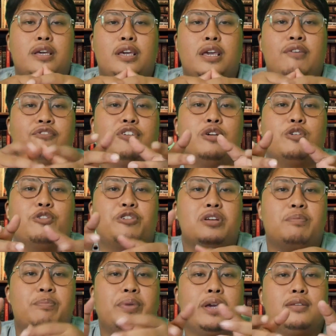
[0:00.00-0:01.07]
If you're
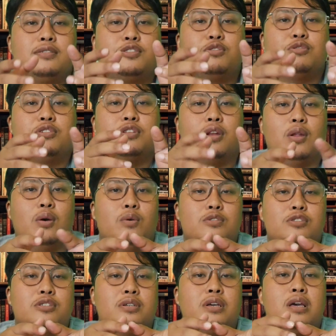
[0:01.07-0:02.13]
repaying student
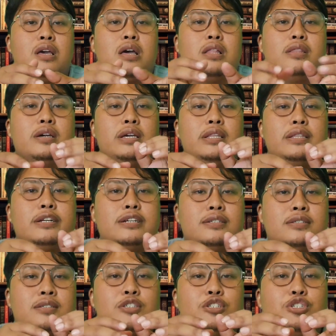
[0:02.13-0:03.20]
loans, the
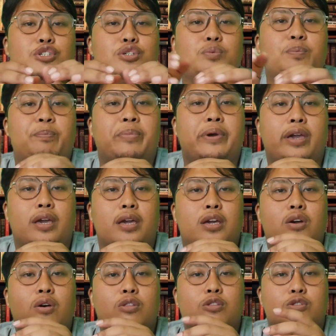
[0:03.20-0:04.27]
interest you
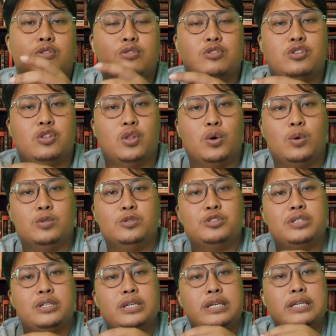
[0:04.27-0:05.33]
pay on those
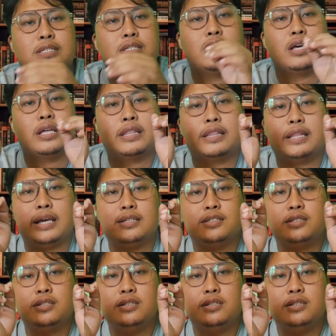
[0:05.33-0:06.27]
loans is tax